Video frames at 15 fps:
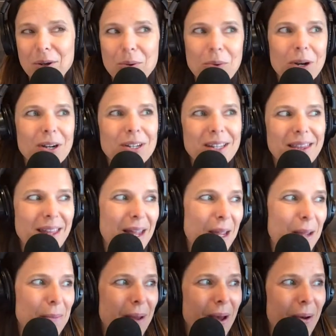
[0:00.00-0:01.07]
If you were
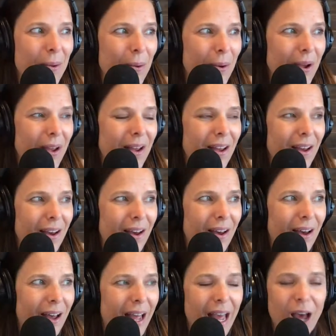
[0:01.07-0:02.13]
to think about
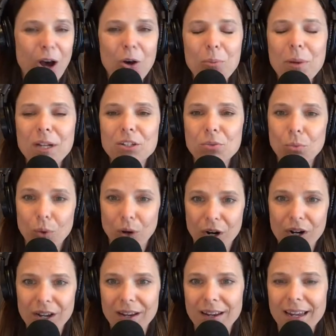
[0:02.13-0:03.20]
how much
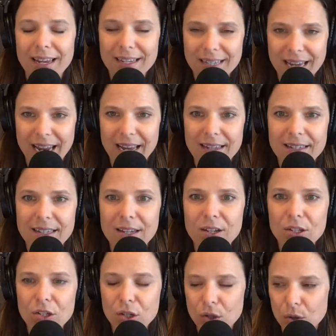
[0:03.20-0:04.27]
work it takes
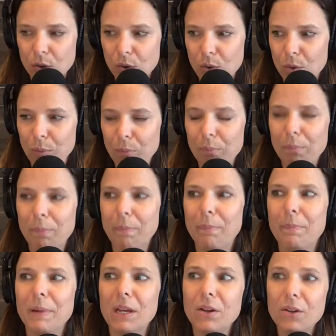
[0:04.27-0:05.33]
to
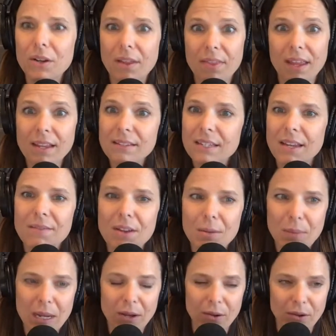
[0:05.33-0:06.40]
build a
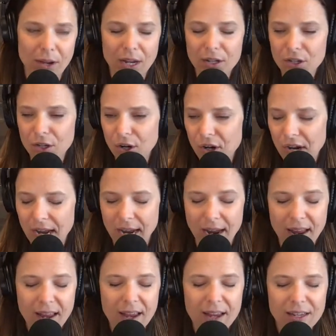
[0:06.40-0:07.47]
Thanksgiving meal, a
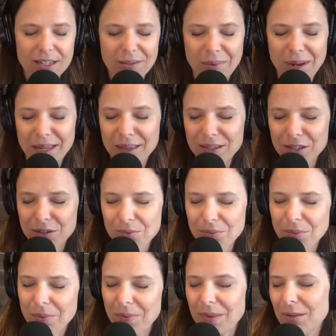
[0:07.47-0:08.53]
turkey, to make this
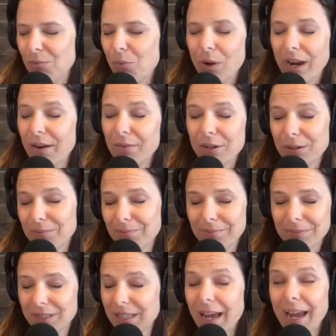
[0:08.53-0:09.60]
whatever
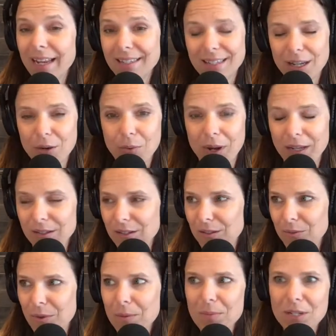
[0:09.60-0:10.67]
sides that you want,
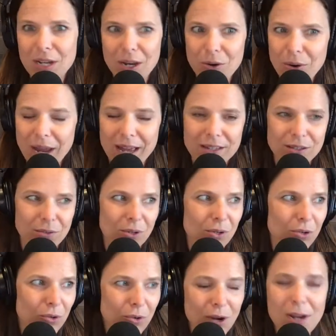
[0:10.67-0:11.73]
sweet potato casserole,
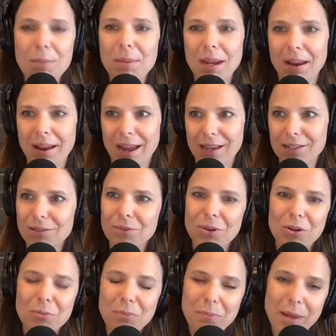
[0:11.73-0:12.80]
green bean casserole,
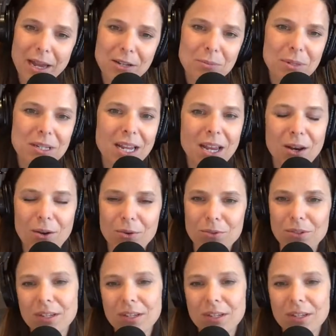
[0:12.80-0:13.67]
mashed potatoes,